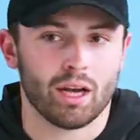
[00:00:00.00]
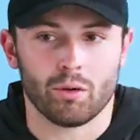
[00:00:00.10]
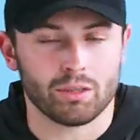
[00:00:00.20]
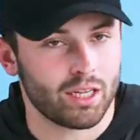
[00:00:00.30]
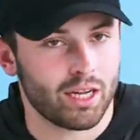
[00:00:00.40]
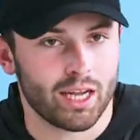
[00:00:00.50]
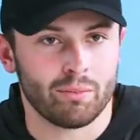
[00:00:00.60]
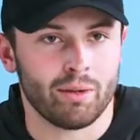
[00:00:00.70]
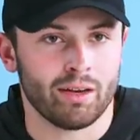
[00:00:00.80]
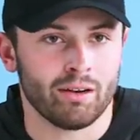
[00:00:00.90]
I always had a
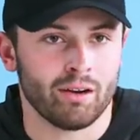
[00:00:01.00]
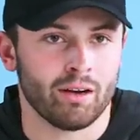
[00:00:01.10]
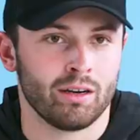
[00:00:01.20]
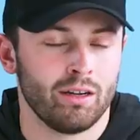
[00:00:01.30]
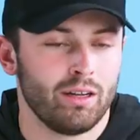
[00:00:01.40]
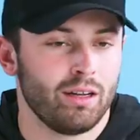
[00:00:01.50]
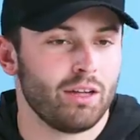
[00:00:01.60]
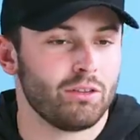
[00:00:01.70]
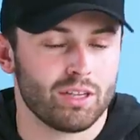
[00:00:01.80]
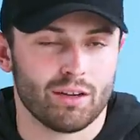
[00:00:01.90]
headband on.
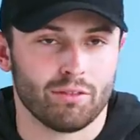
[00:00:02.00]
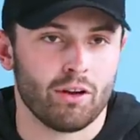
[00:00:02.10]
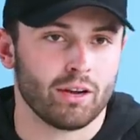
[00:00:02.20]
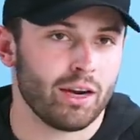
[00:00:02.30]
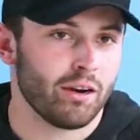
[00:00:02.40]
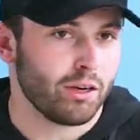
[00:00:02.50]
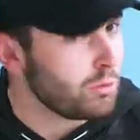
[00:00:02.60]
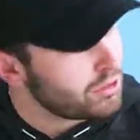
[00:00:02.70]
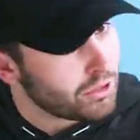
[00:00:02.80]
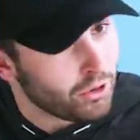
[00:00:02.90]
I used to have long hair and it
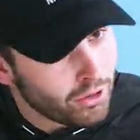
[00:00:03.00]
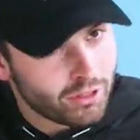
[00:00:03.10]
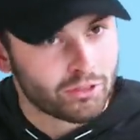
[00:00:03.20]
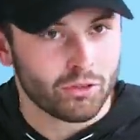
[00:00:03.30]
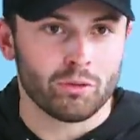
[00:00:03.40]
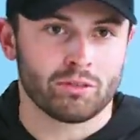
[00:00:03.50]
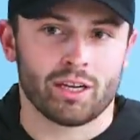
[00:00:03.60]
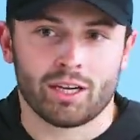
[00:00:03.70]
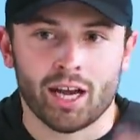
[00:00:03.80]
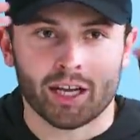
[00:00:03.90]
was curly, so it was
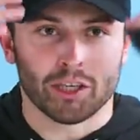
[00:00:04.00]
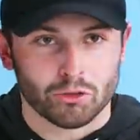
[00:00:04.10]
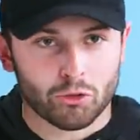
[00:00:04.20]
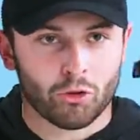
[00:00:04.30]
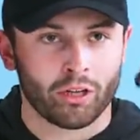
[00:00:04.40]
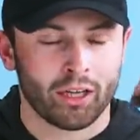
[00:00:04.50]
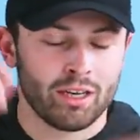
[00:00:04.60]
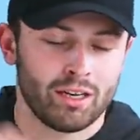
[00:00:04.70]
like kind of controlling